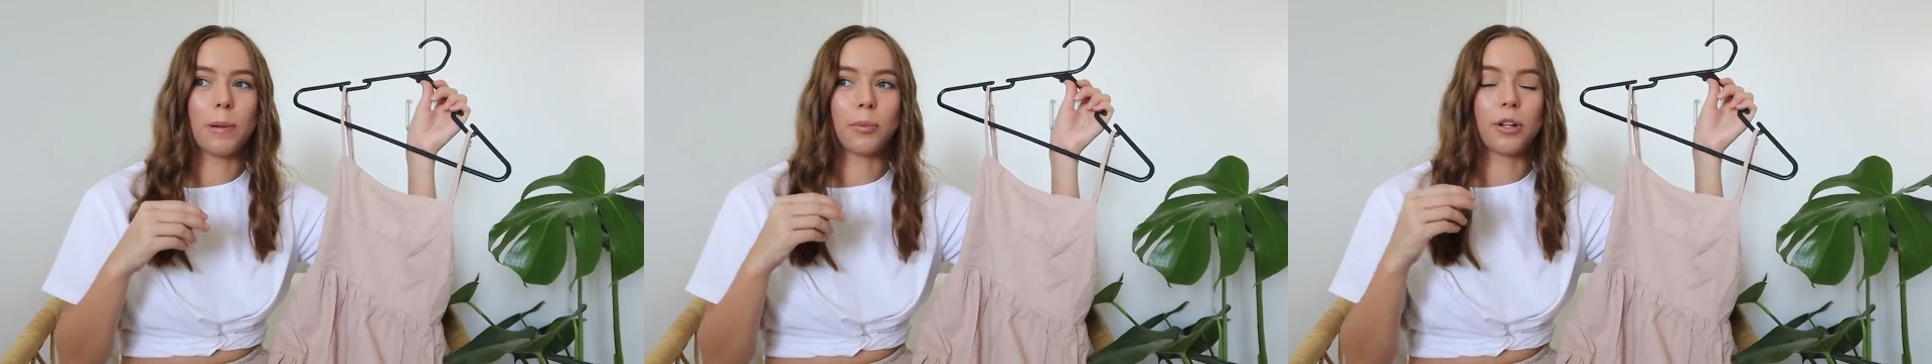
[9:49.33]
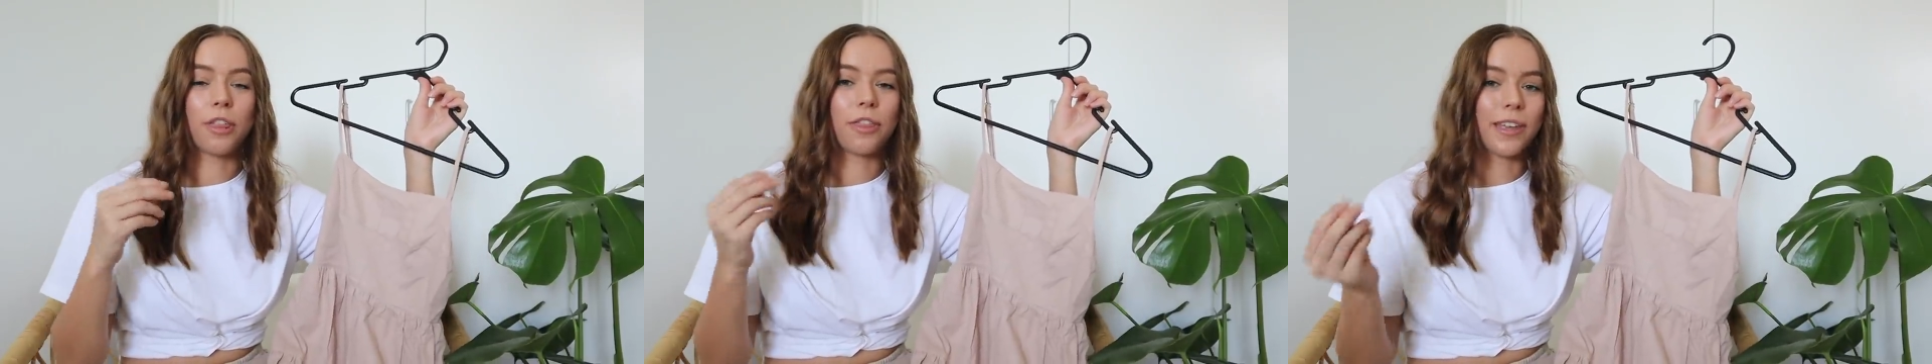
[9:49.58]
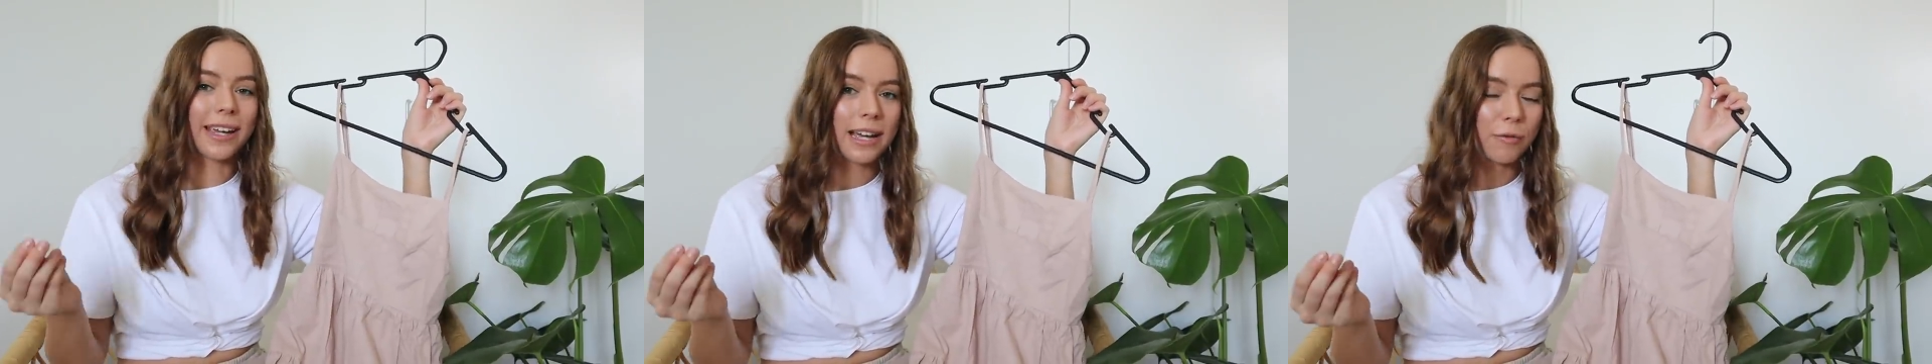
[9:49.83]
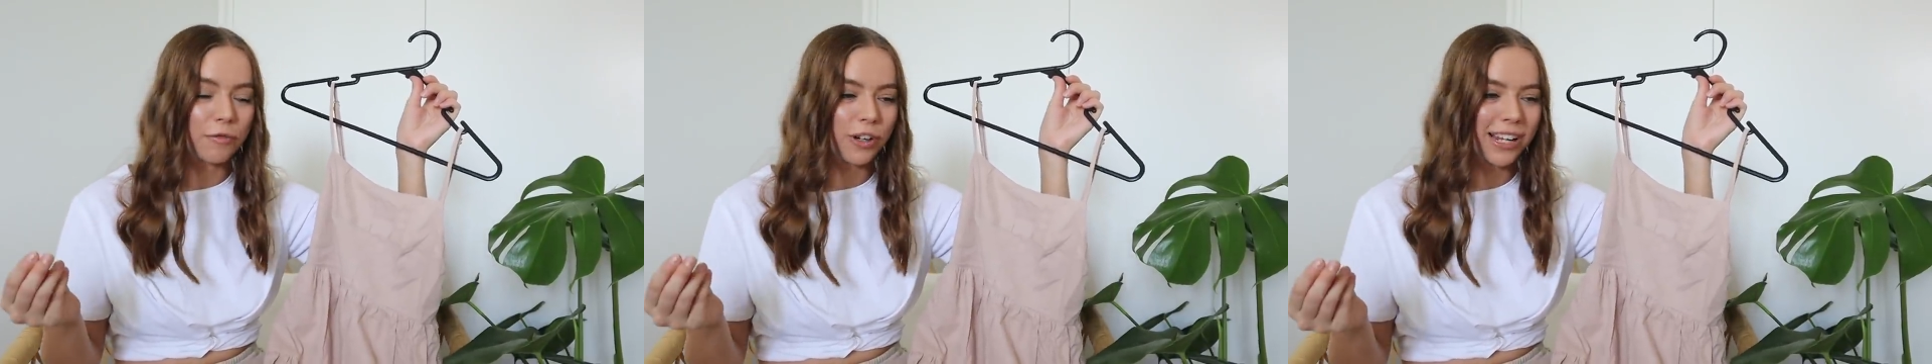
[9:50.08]
people to think
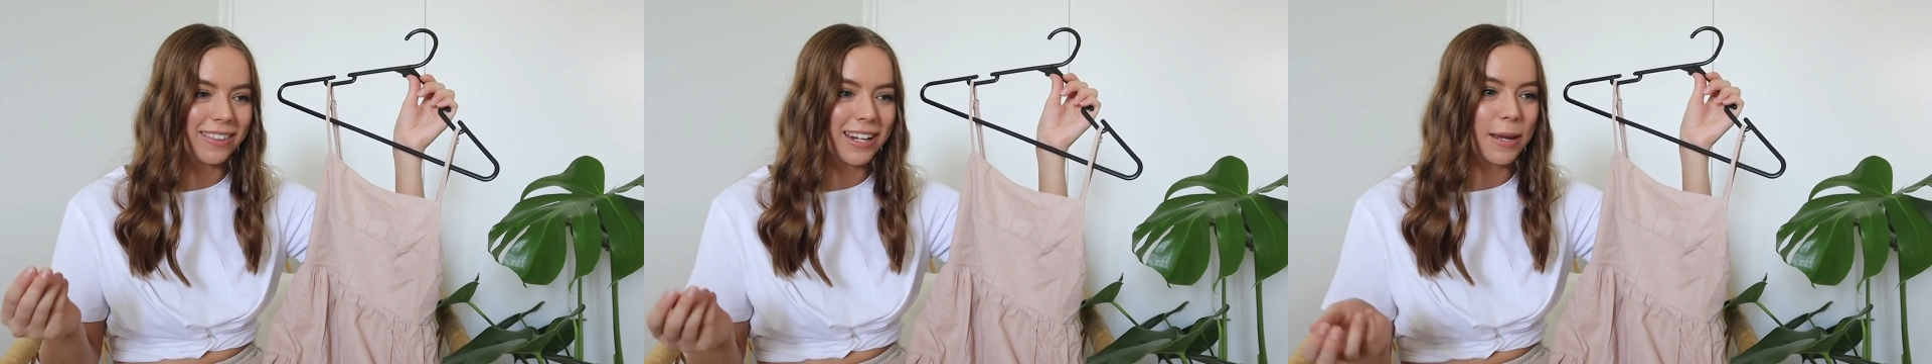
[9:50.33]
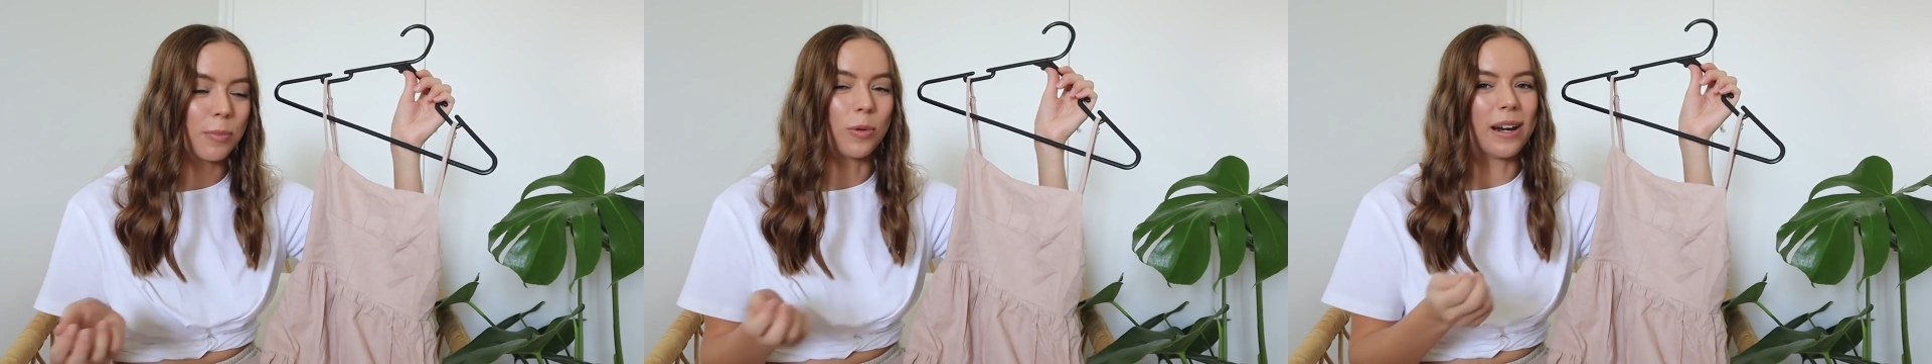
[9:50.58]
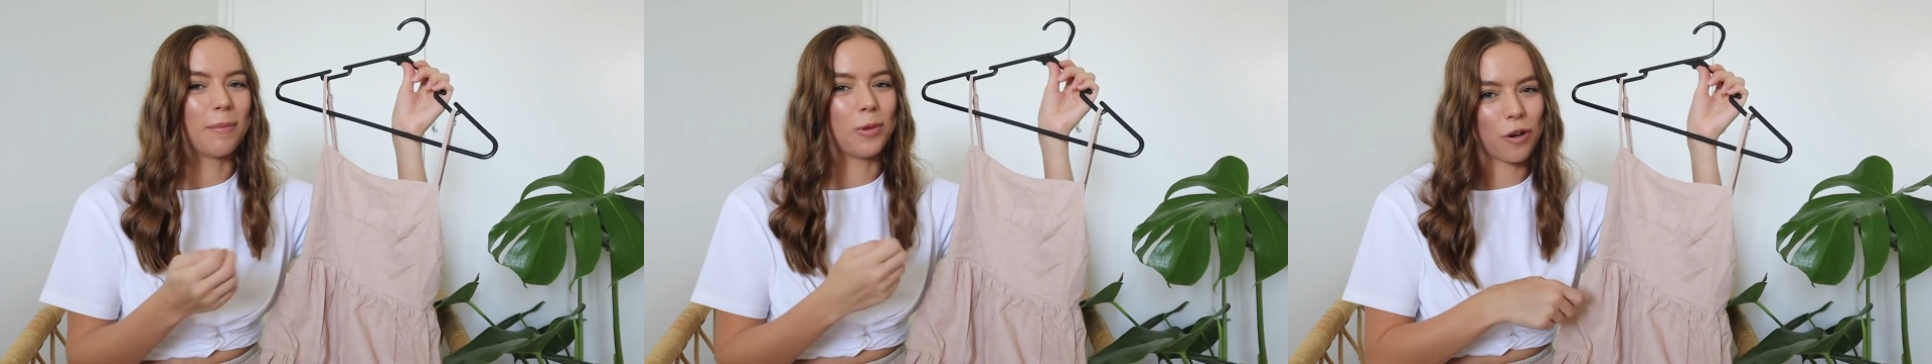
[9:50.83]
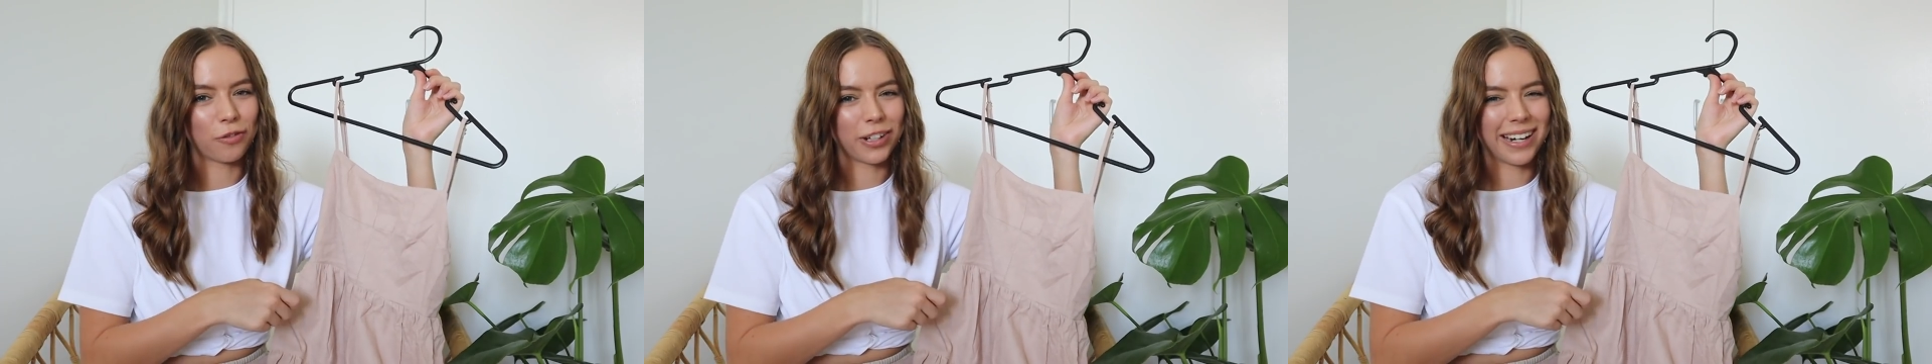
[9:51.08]
I'm freeing the nip when I'm
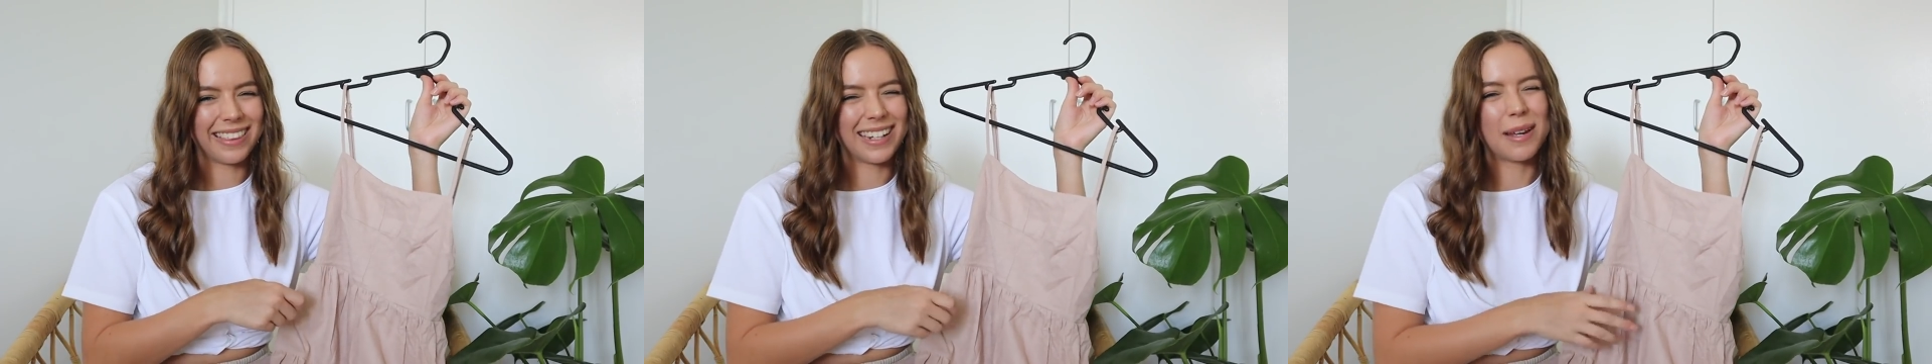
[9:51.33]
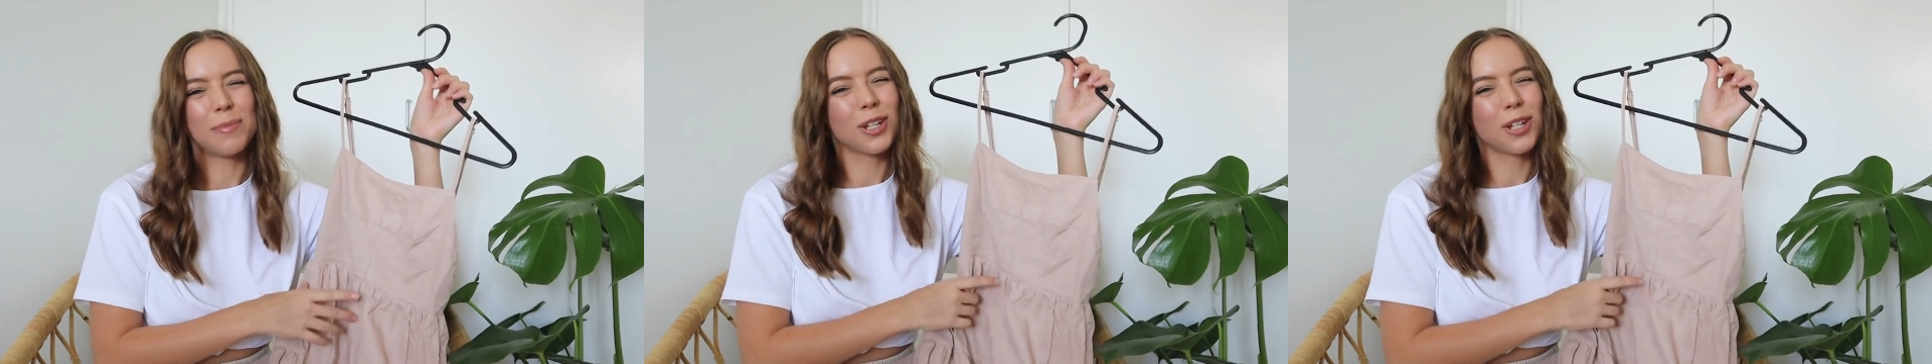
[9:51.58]
not freeing the nip.